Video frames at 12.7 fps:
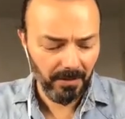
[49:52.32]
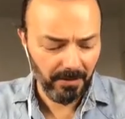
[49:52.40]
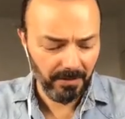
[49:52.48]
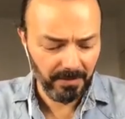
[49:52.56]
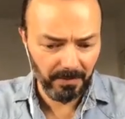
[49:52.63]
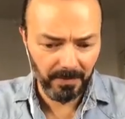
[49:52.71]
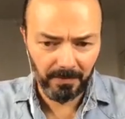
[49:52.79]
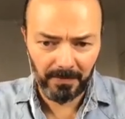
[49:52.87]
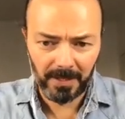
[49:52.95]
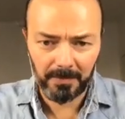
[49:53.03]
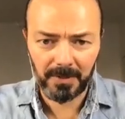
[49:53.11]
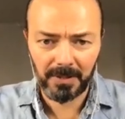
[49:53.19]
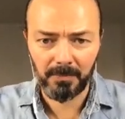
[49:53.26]
This
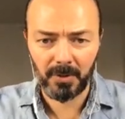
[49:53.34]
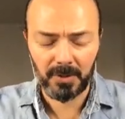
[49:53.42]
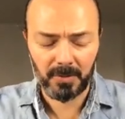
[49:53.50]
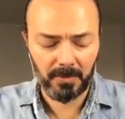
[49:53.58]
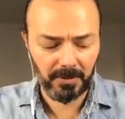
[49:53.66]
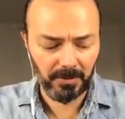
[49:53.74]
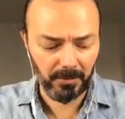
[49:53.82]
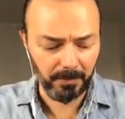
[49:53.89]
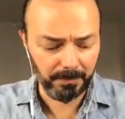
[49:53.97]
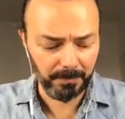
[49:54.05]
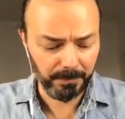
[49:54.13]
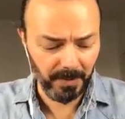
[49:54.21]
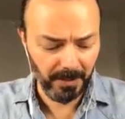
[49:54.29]
might be possible too.
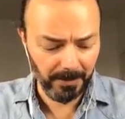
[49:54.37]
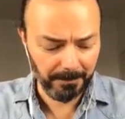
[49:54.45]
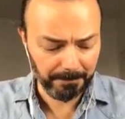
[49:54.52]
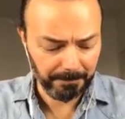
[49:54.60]
Yeah.